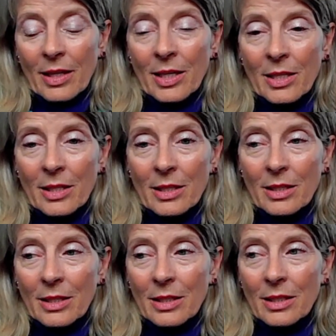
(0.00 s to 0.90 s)

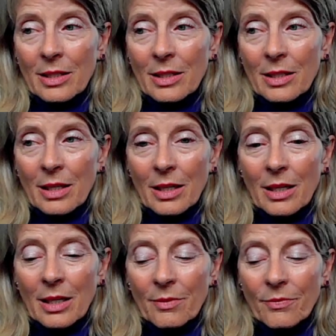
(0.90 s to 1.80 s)
is
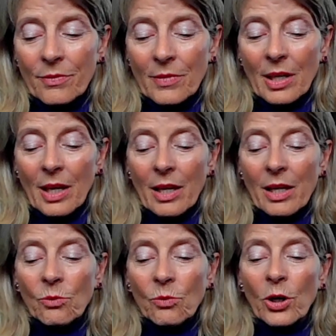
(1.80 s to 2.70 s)

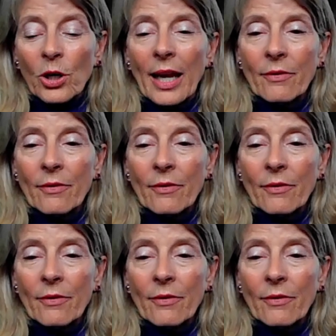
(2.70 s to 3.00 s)
at work